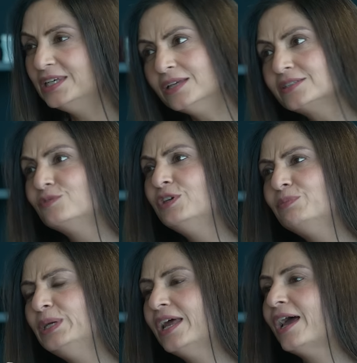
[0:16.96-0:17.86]
Yes,
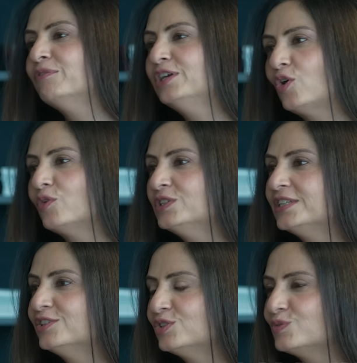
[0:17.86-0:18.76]
we've been having
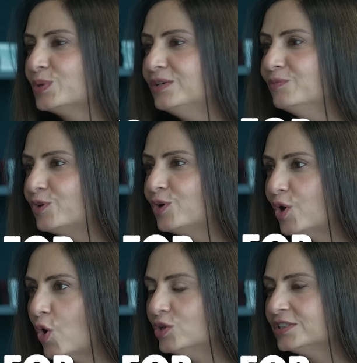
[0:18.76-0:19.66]
conversations with him for a
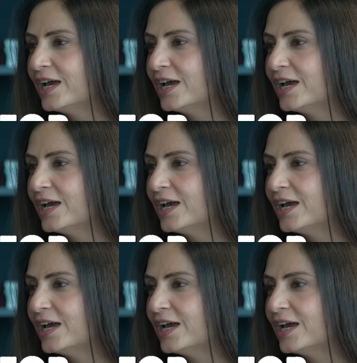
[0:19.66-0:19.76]
long